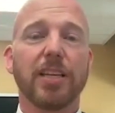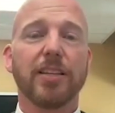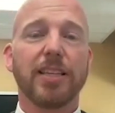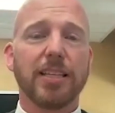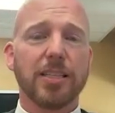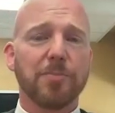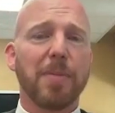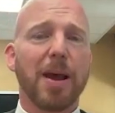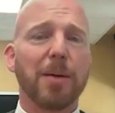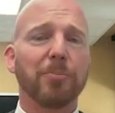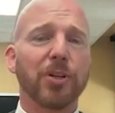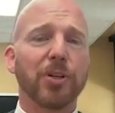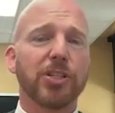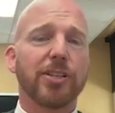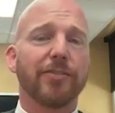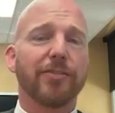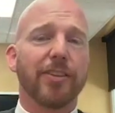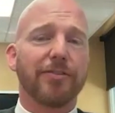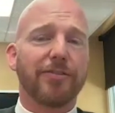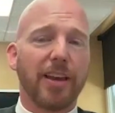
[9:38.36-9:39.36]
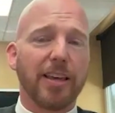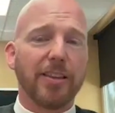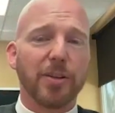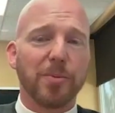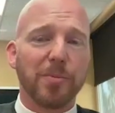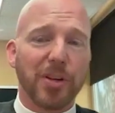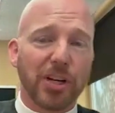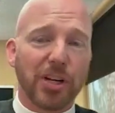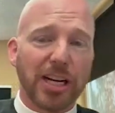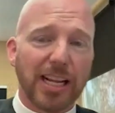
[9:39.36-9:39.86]
These members of the faith
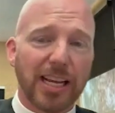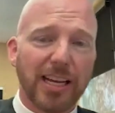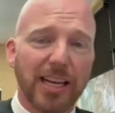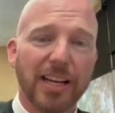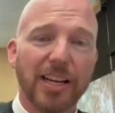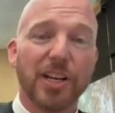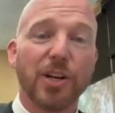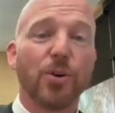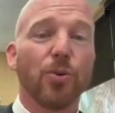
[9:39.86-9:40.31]
community